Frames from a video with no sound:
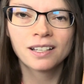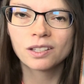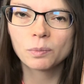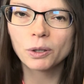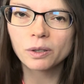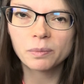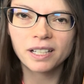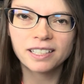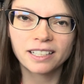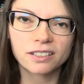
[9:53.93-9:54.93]
The Broken
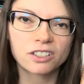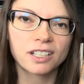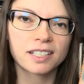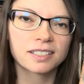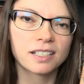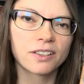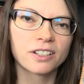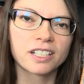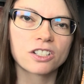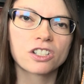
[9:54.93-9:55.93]
Binding actually has another
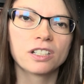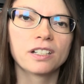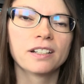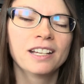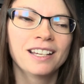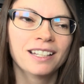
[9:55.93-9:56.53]
edition